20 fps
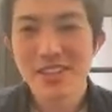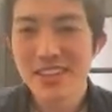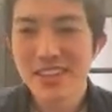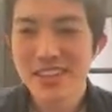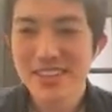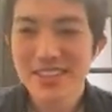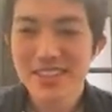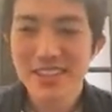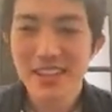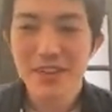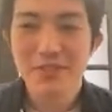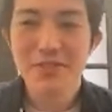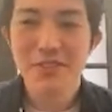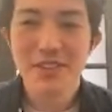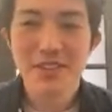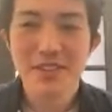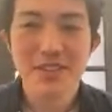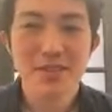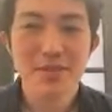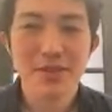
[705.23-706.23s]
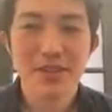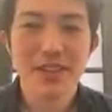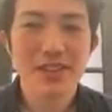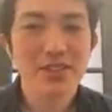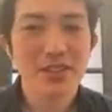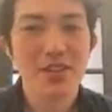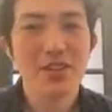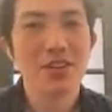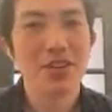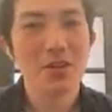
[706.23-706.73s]
It's definitely something that's
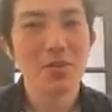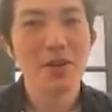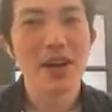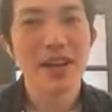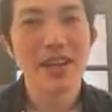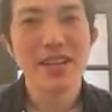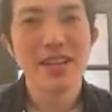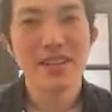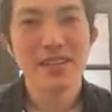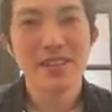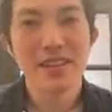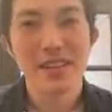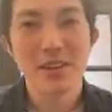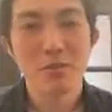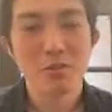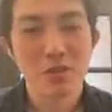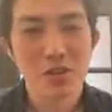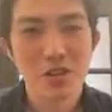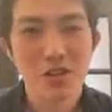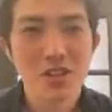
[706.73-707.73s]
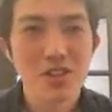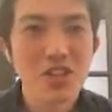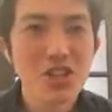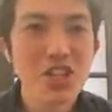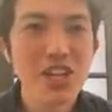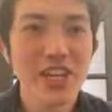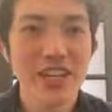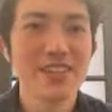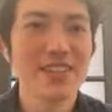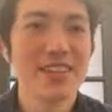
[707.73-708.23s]
on our mind and like we're
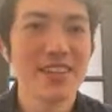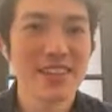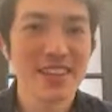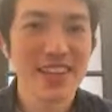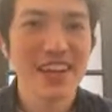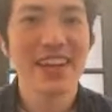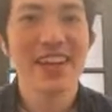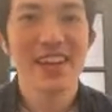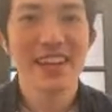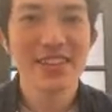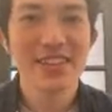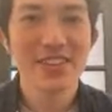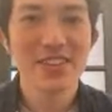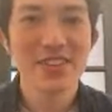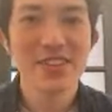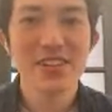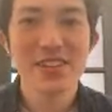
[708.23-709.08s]
chasing that answer.